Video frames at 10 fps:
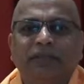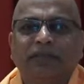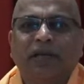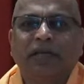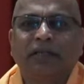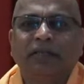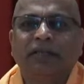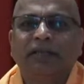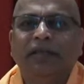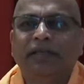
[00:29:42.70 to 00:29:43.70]
Just like in
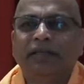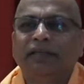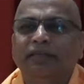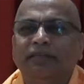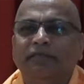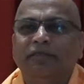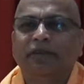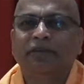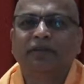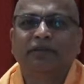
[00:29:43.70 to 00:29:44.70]
the day, if
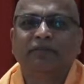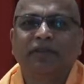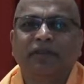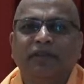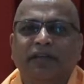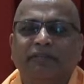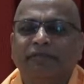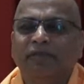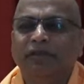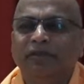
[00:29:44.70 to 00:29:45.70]
you are not very
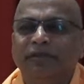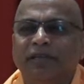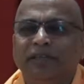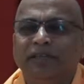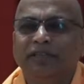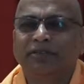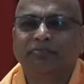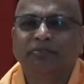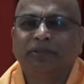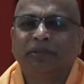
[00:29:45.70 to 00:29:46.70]
careful and just
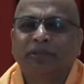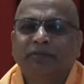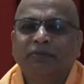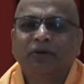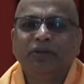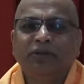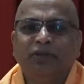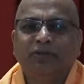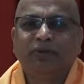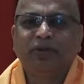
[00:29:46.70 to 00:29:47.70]

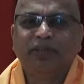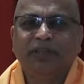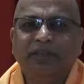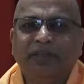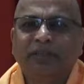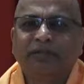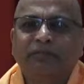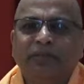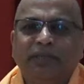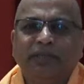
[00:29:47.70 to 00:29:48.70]
pollute your body,
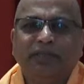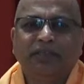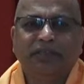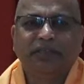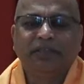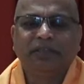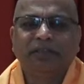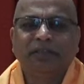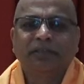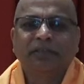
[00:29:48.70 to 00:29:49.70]
make it dirty,
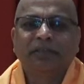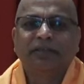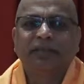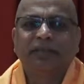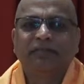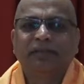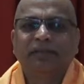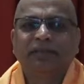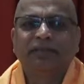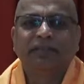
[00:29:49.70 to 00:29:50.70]
then with
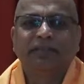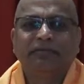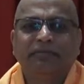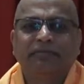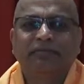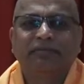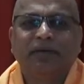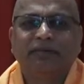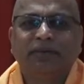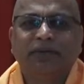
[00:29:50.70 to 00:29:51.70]
that dirty
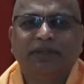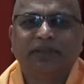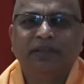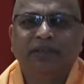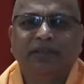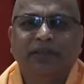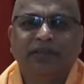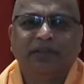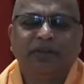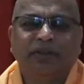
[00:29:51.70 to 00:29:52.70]
body you
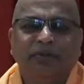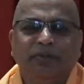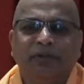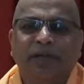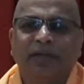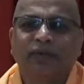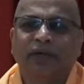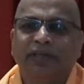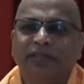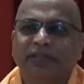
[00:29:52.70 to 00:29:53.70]
enter home.
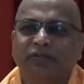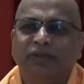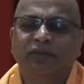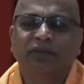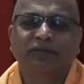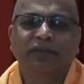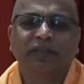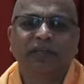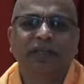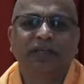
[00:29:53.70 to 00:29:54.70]
Likewise, if you're not
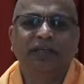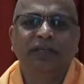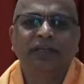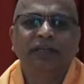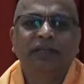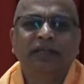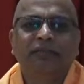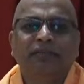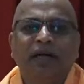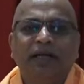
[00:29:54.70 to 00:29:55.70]
very alert,
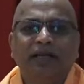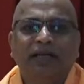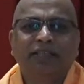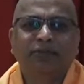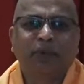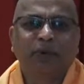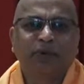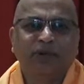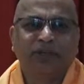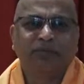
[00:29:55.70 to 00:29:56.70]
the mind gets
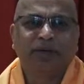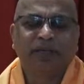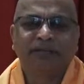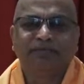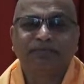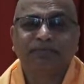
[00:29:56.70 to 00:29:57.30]
polluted by